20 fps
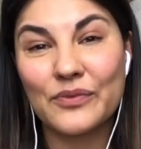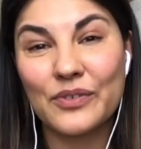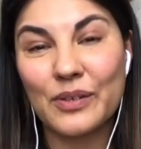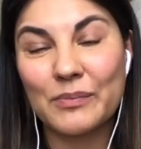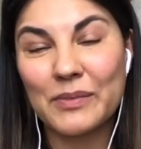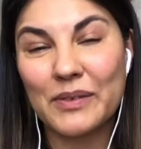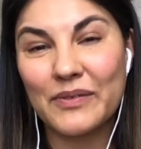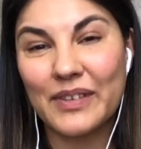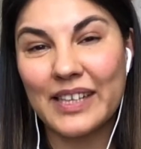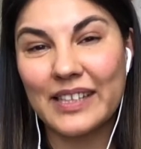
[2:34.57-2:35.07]

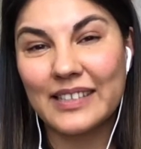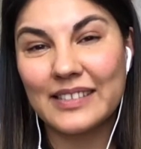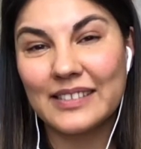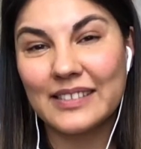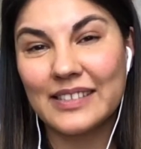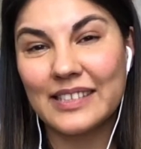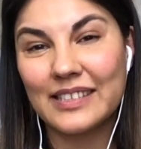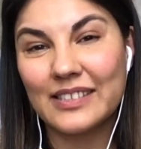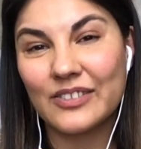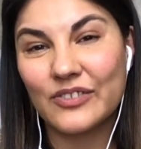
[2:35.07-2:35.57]
from a
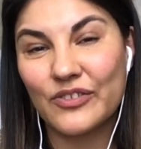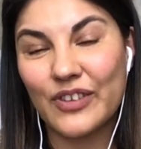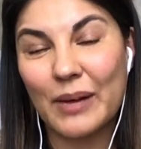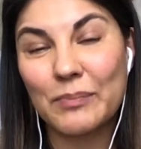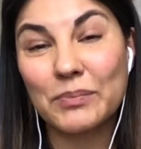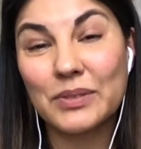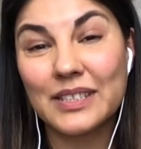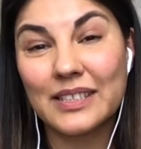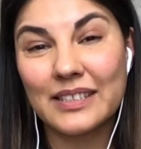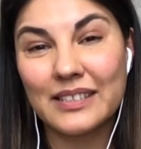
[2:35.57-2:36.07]
very
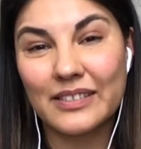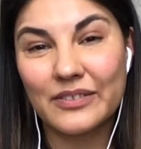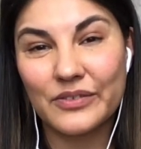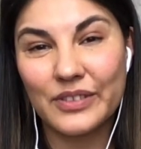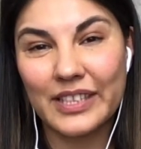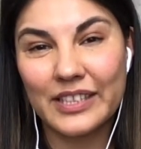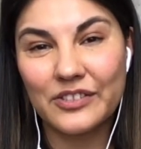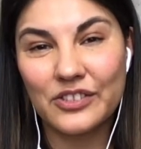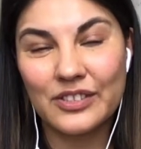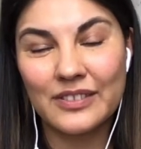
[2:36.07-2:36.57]
disrupted
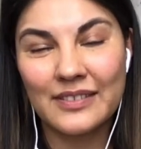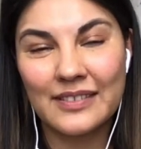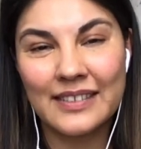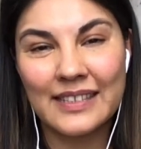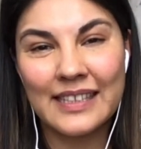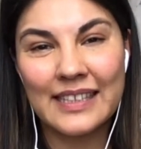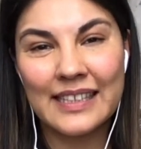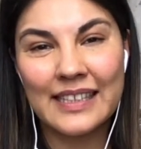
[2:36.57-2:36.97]
region.